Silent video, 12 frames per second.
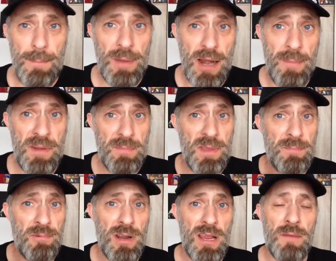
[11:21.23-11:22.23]
But I'm going to be
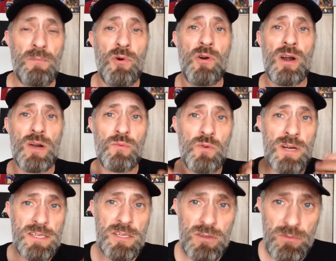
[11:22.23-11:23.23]
bringing more
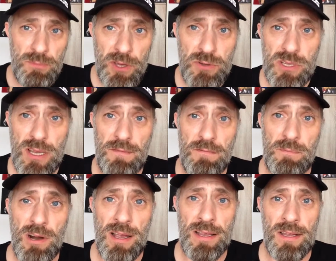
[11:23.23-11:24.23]
original music from
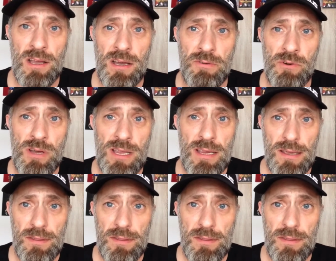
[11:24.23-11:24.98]
Brian Conroy